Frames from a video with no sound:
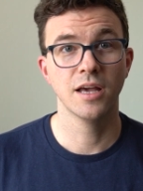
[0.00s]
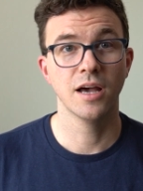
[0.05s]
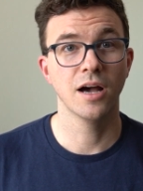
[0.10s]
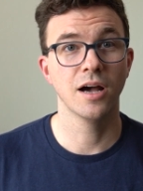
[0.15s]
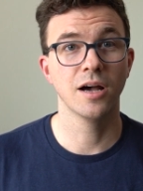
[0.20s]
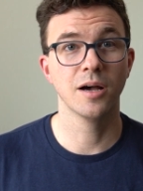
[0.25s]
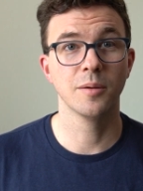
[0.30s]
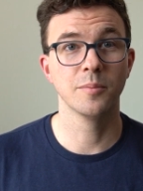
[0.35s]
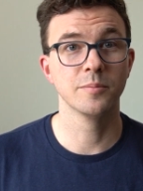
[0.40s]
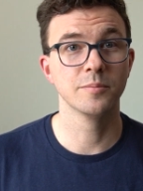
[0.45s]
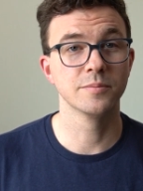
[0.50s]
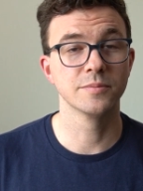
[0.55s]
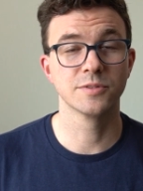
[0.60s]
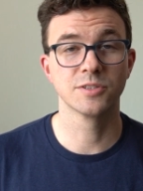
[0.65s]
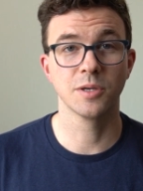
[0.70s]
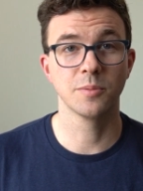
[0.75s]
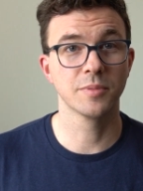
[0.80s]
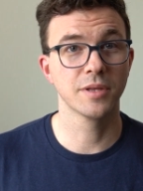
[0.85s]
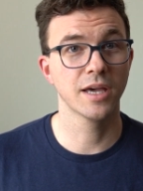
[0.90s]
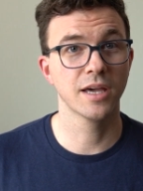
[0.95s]
Um,
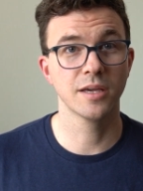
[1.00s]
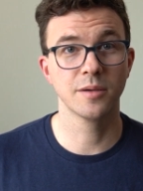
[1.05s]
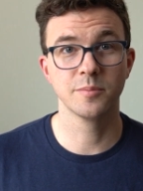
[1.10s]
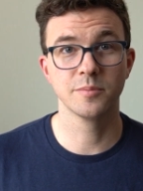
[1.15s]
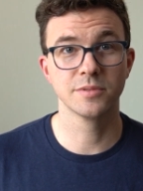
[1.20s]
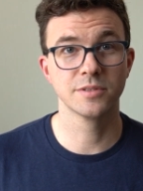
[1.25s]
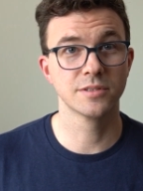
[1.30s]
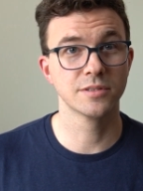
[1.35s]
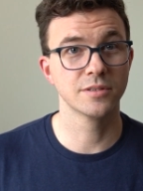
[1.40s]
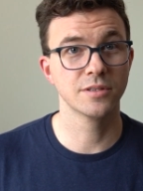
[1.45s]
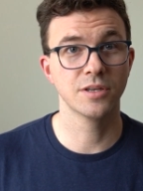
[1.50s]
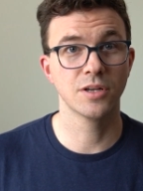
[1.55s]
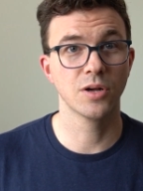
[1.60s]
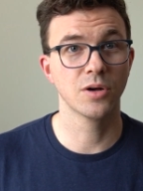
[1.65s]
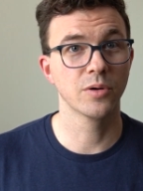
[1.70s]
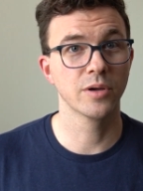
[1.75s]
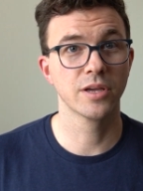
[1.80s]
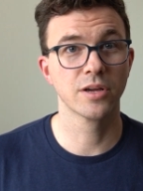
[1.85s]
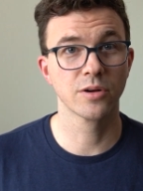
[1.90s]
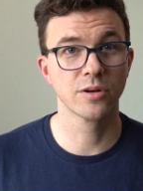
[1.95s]
sometimes, you
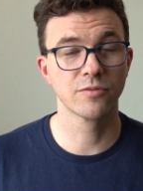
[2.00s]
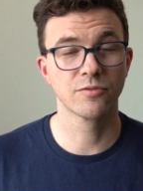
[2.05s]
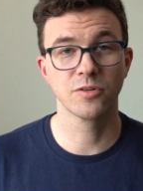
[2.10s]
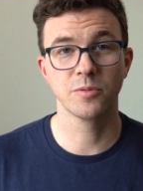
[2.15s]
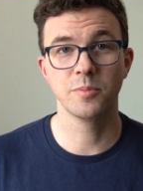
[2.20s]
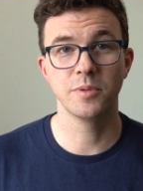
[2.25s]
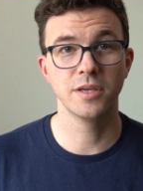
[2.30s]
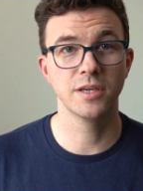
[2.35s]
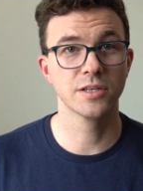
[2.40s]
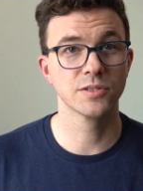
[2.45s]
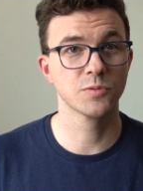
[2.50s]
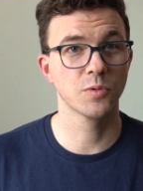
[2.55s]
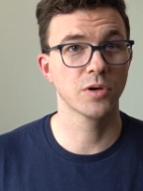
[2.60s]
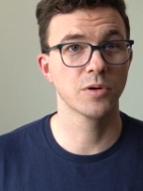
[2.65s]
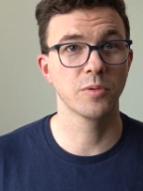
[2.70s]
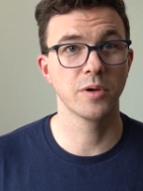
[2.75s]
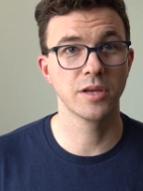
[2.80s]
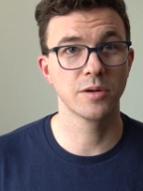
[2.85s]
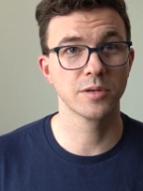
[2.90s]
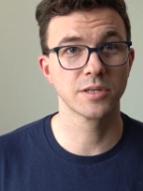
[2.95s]
know, hearing from me is
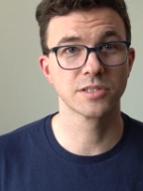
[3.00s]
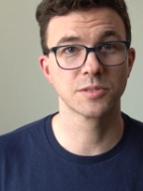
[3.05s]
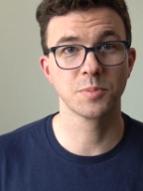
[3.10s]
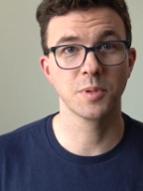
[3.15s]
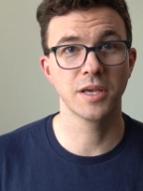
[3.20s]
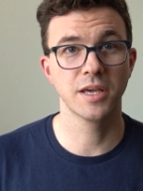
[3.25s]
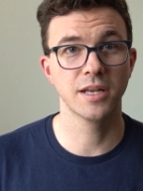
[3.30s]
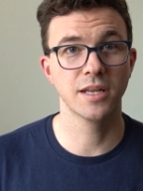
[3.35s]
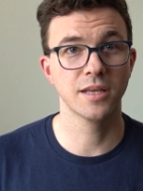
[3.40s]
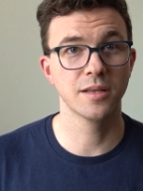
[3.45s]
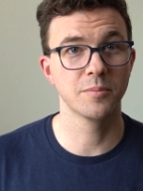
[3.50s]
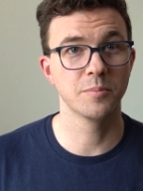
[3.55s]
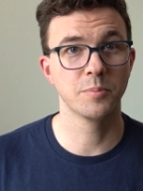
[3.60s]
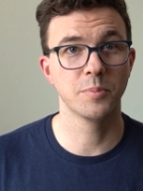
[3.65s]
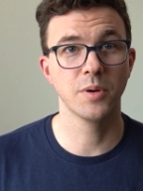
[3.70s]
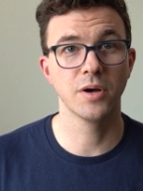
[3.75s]
one way to explain it,